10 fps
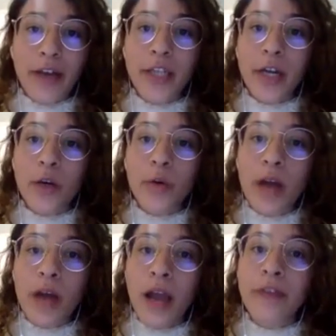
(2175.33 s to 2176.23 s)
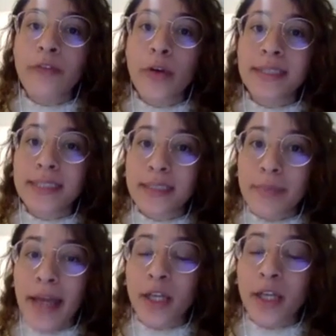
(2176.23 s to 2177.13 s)
a narrower eye voice
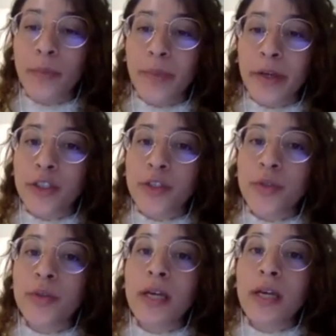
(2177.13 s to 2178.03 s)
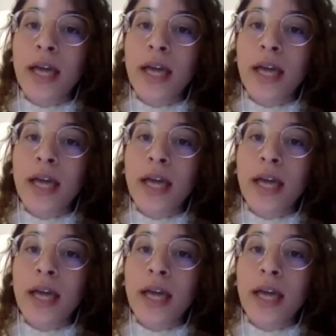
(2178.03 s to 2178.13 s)
span compared to